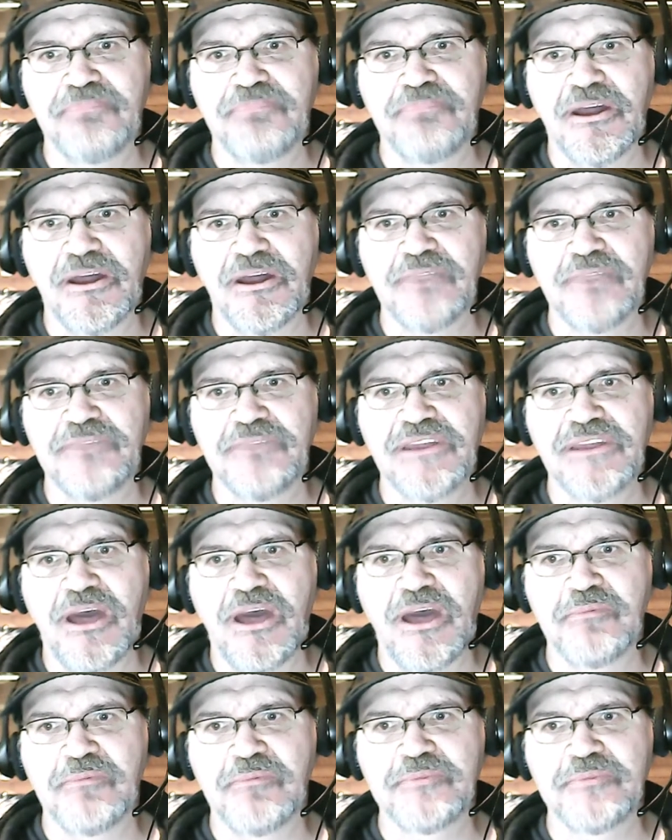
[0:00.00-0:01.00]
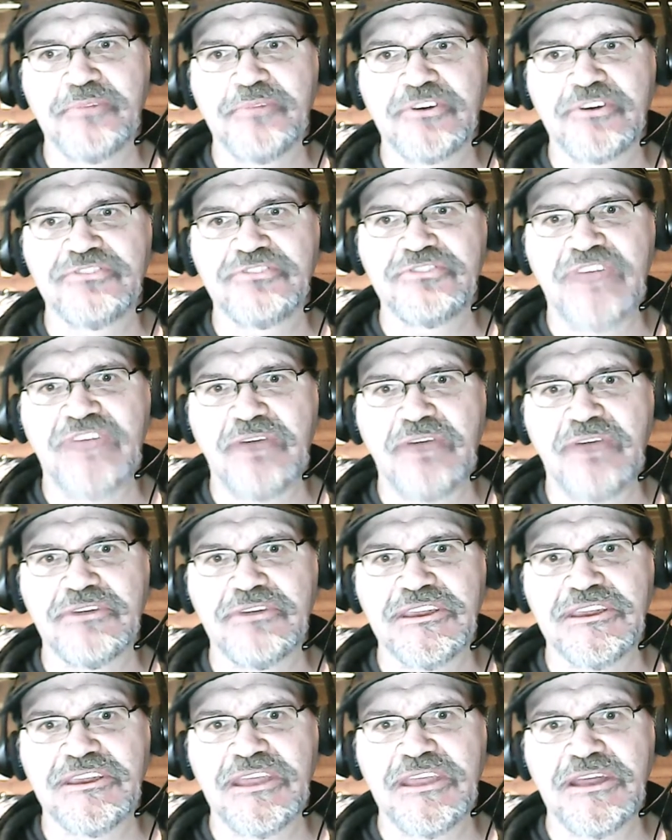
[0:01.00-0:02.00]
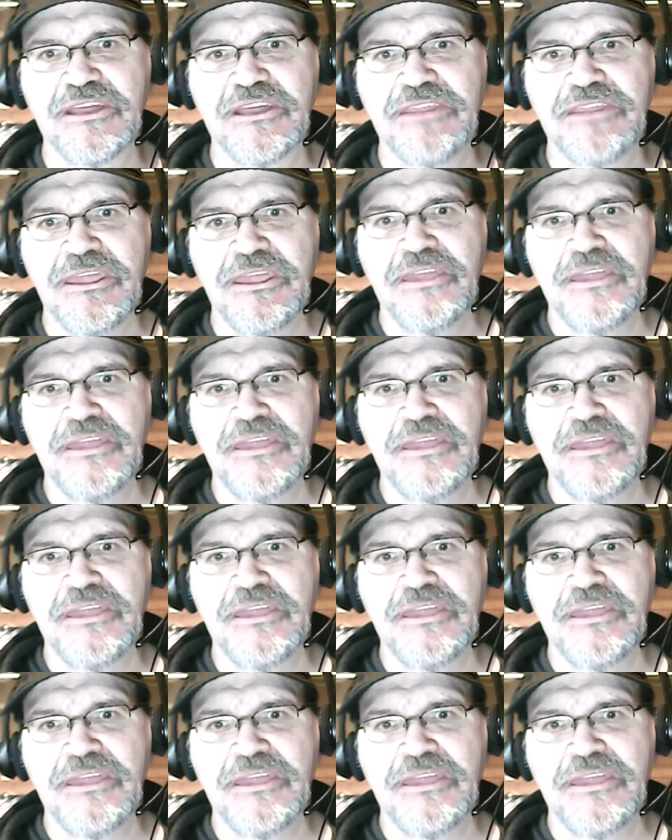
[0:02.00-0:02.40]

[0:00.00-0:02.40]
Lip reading: buying me comic books now and again,